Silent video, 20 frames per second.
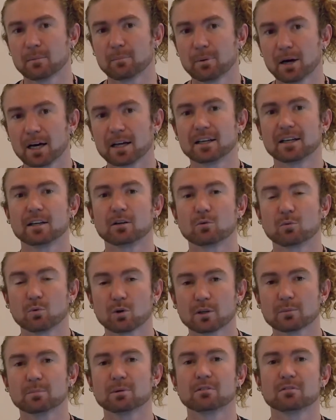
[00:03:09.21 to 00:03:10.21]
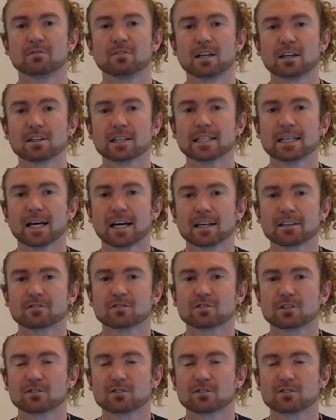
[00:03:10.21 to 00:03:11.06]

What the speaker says: But it would be very nice